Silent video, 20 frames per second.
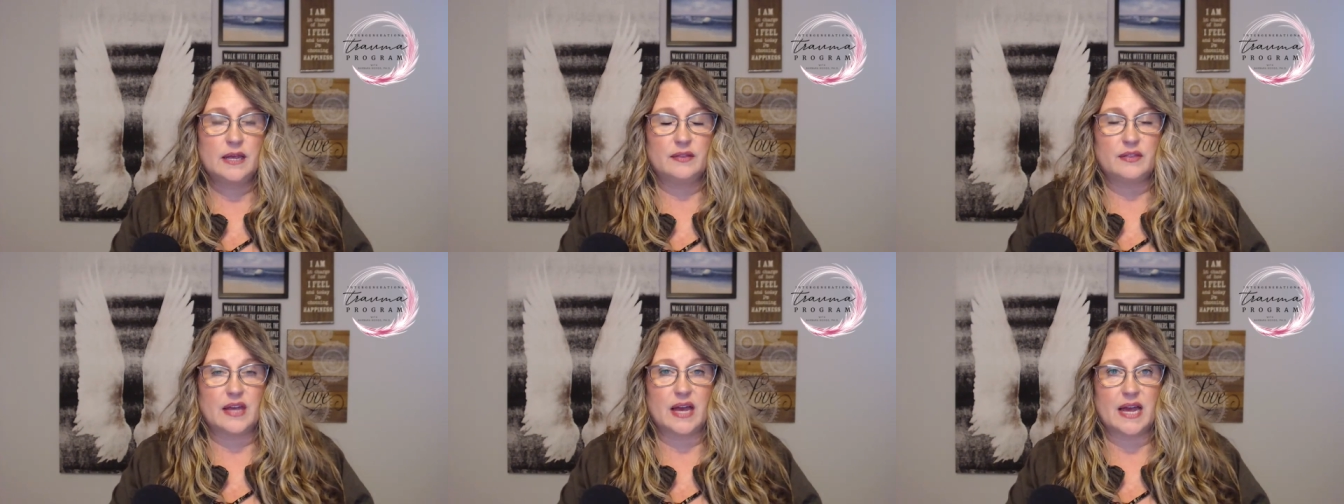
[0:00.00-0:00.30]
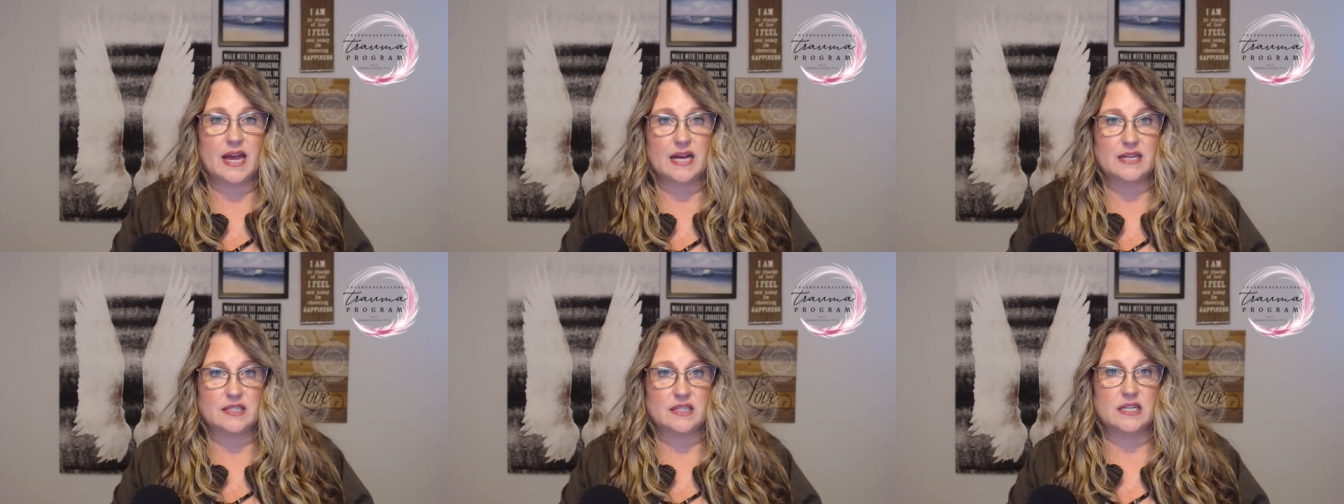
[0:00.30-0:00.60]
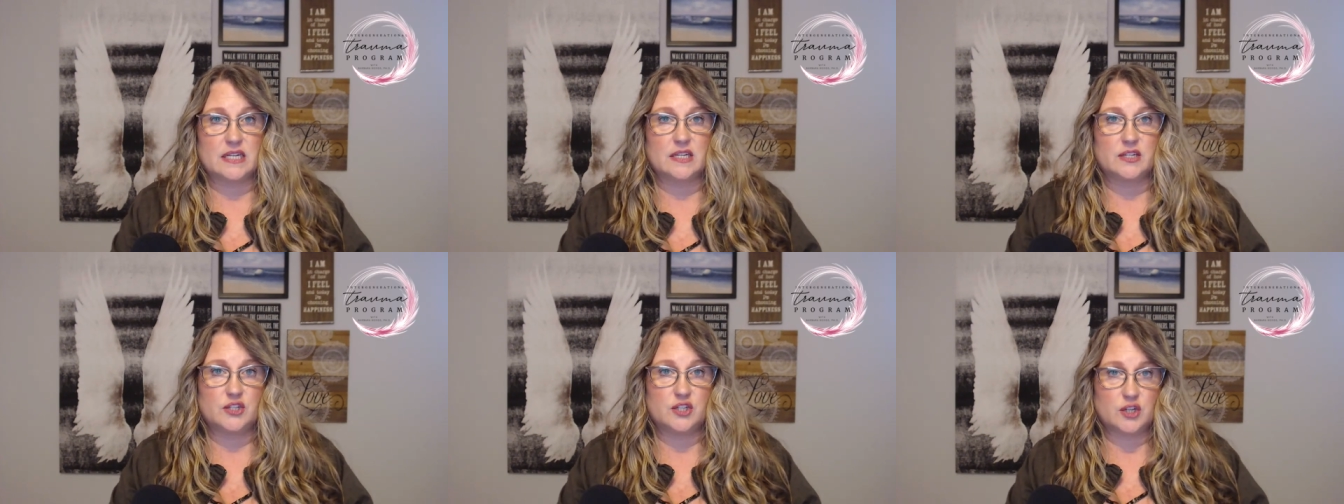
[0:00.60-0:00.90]
that has
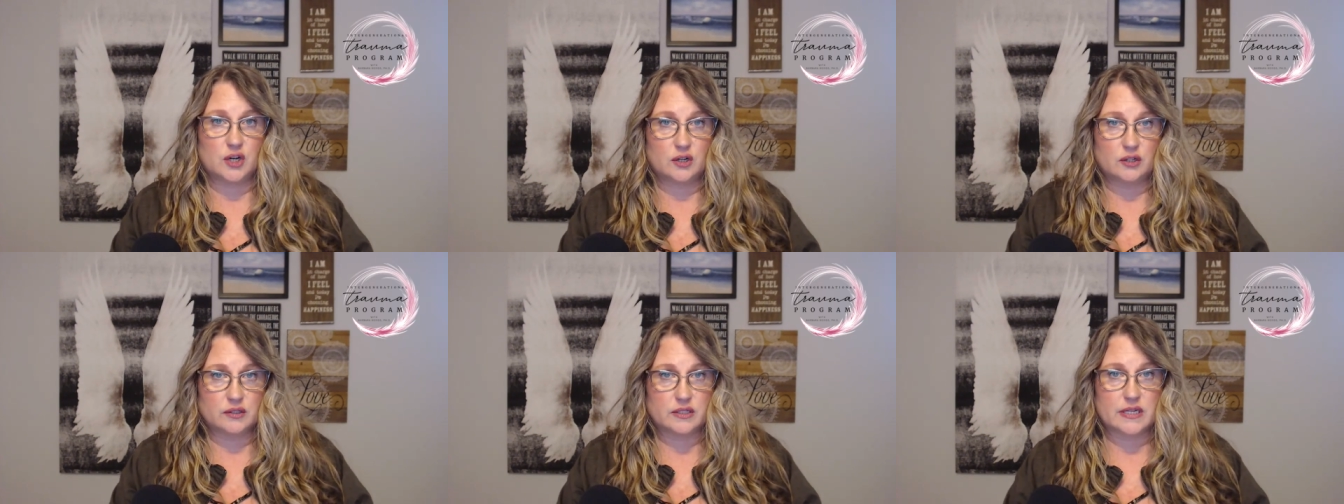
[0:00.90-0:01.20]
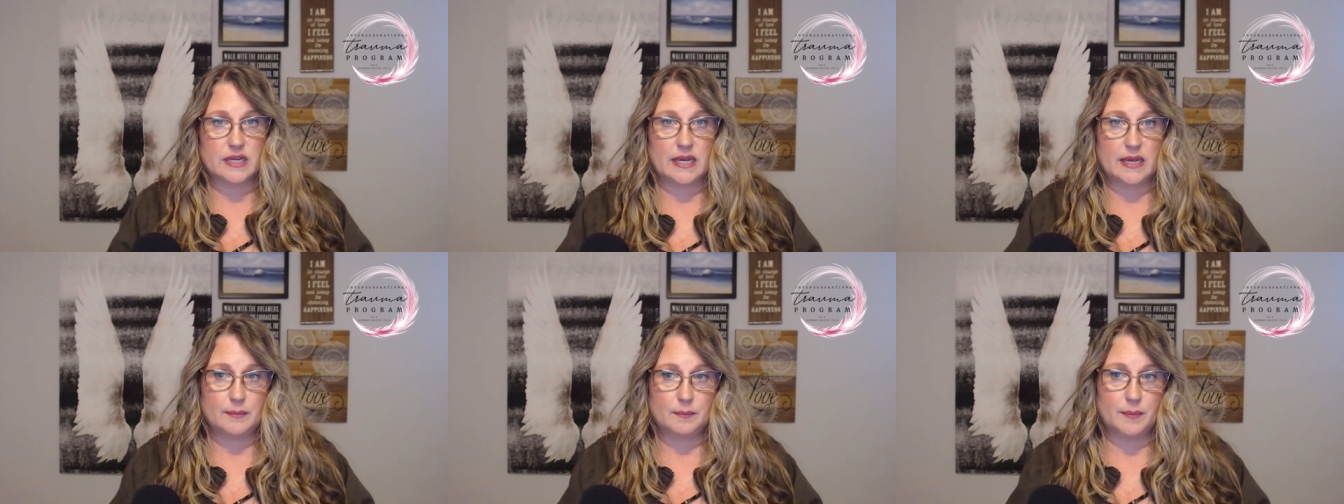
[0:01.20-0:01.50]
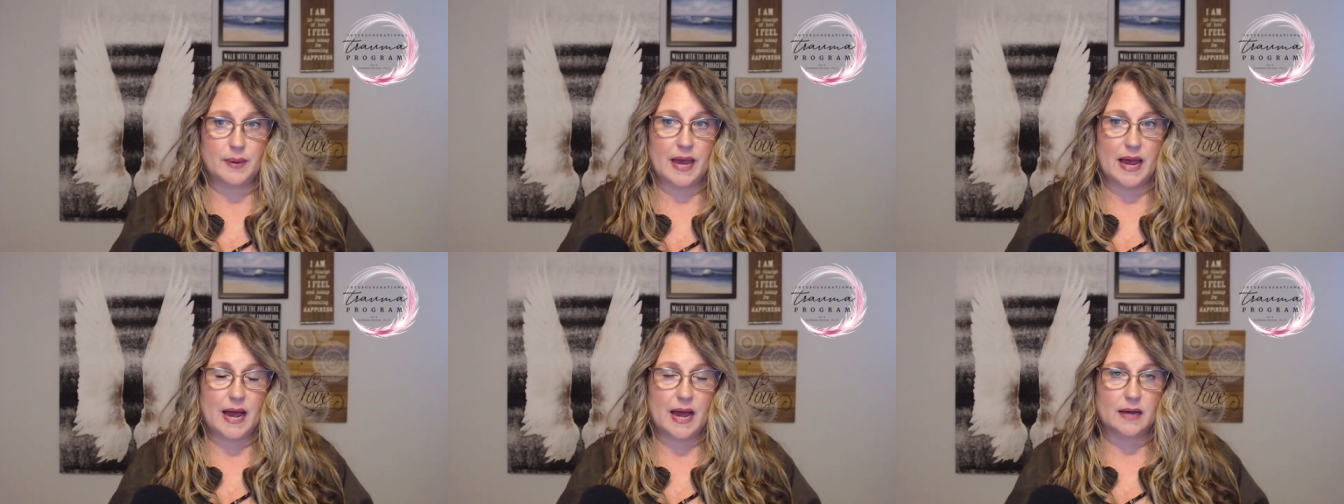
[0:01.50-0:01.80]
the adult
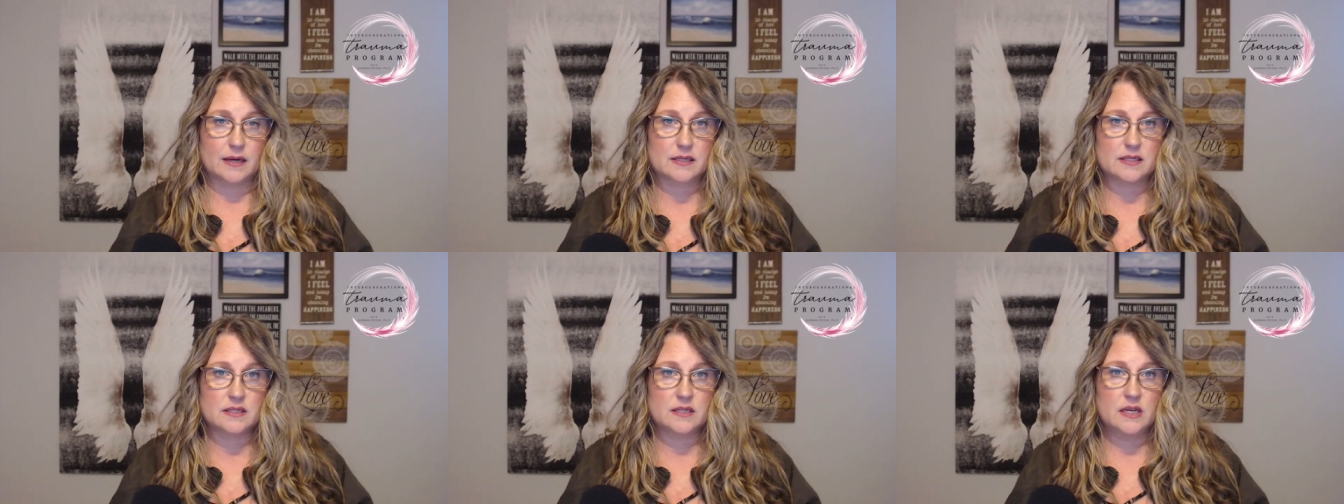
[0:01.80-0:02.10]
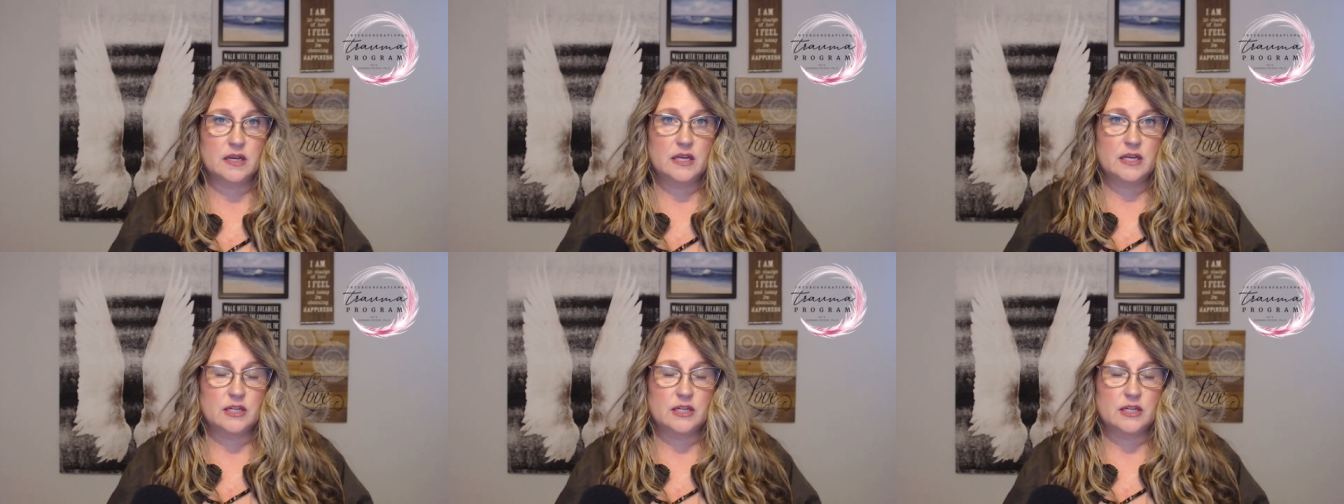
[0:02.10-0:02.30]
impacts.